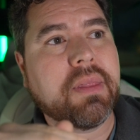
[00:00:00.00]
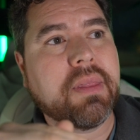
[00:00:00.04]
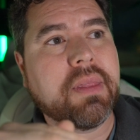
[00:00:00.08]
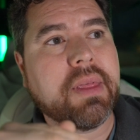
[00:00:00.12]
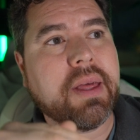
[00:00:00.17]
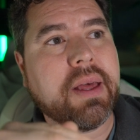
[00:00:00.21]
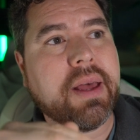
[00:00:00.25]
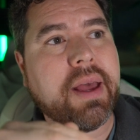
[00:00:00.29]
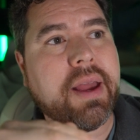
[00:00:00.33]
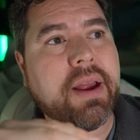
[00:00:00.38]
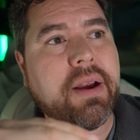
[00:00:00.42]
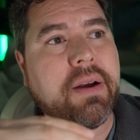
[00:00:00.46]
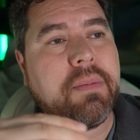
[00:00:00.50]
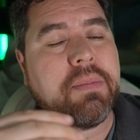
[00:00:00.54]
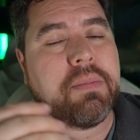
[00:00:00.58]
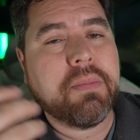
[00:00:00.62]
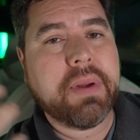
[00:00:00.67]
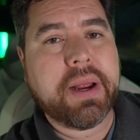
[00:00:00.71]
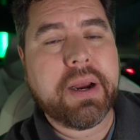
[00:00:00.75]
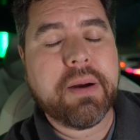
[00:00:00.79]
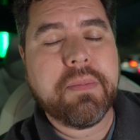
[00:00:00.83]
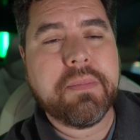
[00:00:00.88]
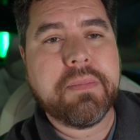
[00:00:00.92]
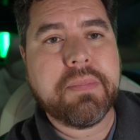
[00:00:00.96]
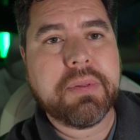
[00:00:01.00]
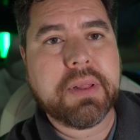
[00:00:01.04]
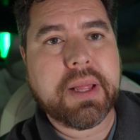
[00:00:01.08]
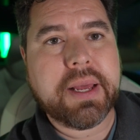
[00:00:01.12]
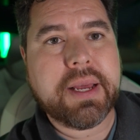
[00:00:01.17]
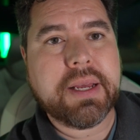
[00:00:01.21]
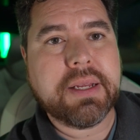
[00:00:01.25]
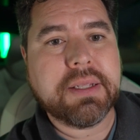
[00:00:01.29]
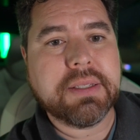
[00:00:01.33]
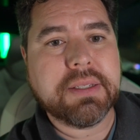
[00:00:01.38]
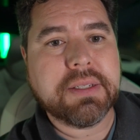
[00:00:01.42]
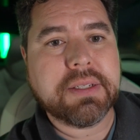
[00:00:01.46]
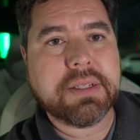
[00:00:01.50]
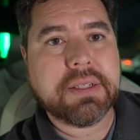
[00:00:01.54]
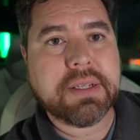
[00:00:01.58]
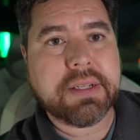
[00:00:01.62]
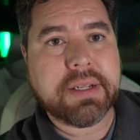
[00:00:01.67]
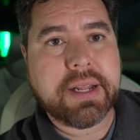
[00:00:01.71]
the airplanes